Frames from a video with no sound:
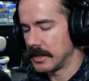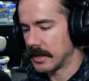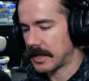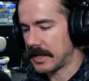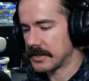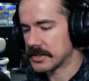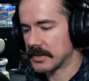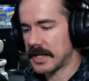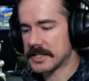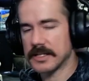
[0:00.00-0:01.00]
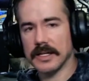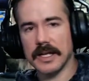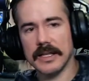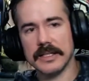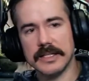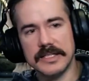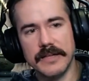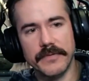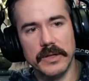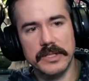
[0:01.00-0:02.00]
Okay, so that's the kind of like the
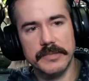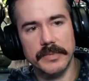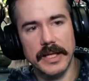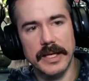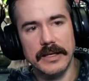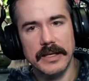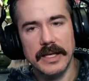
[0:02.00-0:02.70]
default display.